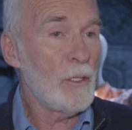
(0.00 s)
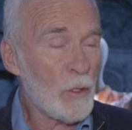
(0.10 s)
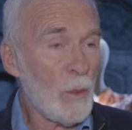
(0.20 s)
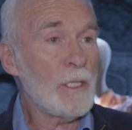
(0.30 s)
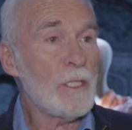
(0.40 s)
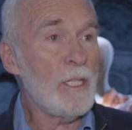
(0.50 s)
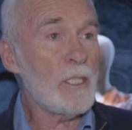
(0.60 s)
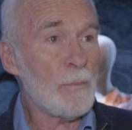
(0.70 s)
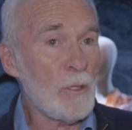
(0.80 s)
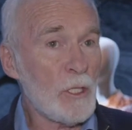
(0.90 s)
20
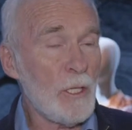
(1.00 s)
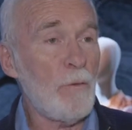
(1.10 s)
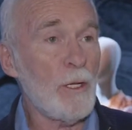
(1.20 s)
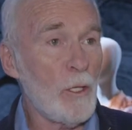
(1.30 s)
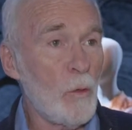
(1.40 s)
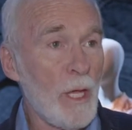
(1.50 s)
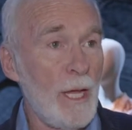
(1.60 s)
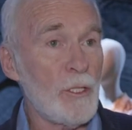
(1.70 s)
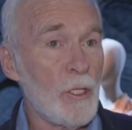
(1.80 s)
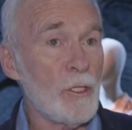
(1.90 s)
specific
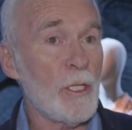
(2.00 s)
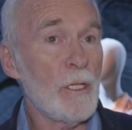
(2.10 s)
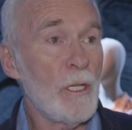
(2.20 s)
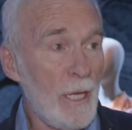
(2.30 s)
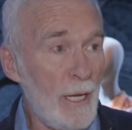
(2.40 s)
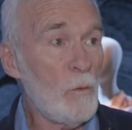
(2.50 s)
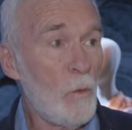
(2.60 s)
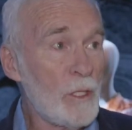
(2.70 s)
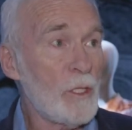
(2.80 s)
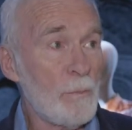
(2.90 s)
locations in
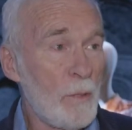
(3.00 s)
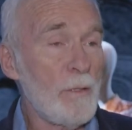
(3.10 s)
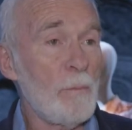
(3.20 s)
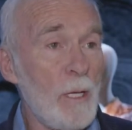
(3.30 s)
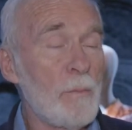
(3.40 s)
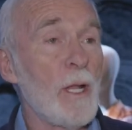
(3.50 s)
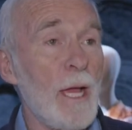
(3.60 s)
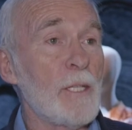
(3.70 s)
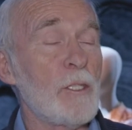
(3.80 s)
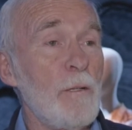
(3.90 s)
which people
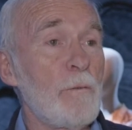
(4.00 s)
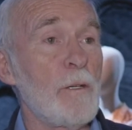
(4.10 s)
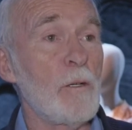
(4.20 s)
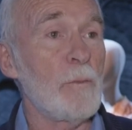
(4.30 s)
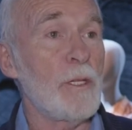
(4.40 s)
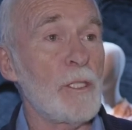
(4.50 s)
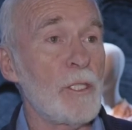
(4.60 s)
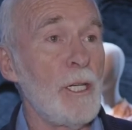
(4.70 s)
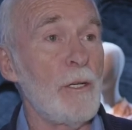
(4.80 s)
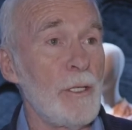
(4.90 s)
actually filmed this
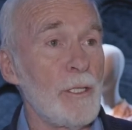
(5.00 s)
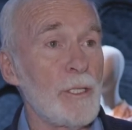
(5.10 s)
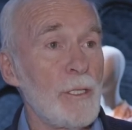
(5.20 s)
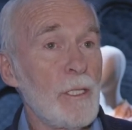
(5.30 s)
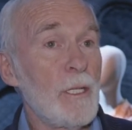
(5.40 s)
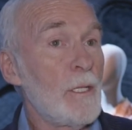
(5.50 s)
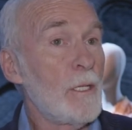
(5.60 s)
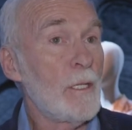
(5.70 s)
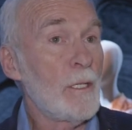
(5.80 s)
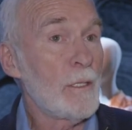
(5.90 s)
series.
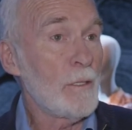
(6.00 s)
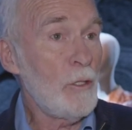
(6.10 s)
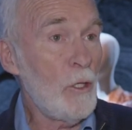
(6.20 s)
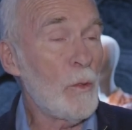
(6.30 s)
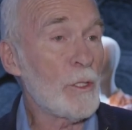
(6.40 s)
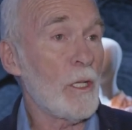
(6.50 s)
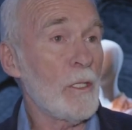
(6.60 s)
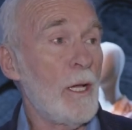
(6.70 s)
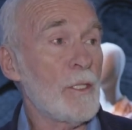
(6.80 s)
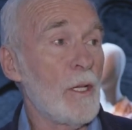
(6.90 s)
You as
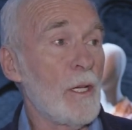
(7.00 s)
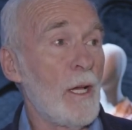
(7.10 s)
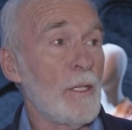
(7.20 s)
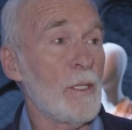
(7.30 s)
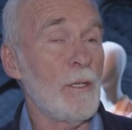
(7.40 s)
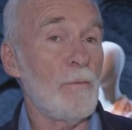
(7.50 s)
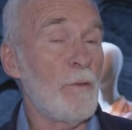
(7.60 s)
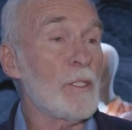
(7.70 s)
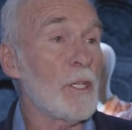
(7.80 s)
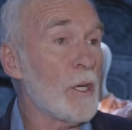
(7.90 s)
a
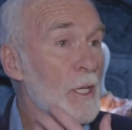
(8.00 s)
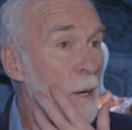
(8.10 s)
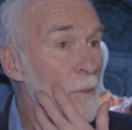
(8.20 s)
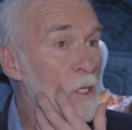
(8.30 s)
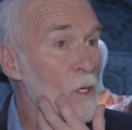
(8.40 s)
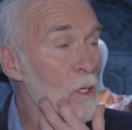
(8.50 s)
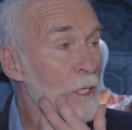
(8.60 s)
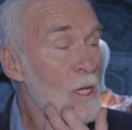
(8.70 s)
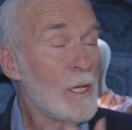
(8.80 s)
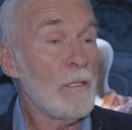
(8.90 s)
visitor coming to it,
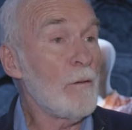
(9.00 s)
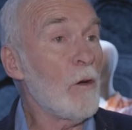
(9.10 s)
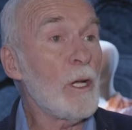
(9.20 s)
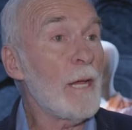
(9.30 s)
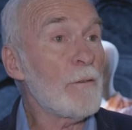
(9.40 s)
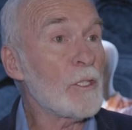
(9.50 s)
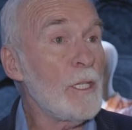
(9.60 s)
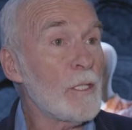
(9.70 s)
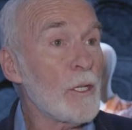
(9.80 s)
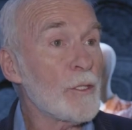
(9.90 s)
you've only ever
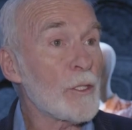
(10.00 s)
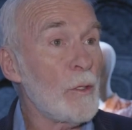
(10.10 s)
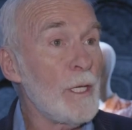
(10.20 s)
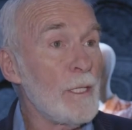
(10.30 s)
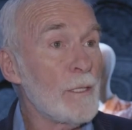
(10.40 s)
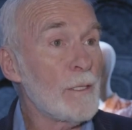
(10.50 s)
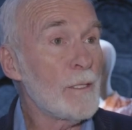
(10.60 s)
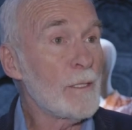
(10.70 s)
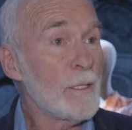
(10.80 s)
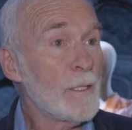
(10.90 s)
seen it on screen.
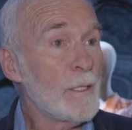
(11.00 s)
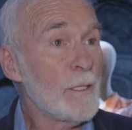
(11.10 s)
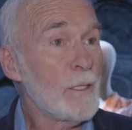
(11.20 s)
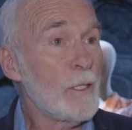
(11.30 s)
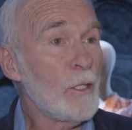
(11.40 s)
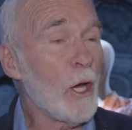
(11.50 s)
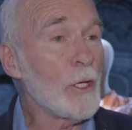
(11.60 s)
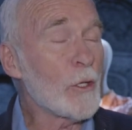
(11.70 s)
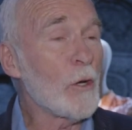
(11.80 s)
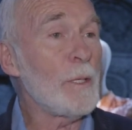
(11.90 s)
Now
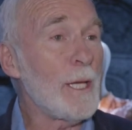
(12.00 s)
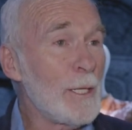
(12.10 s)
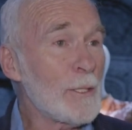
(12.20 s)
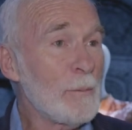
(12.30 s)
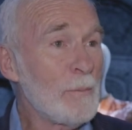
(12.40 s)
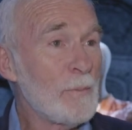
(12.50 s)
you're going to be in it.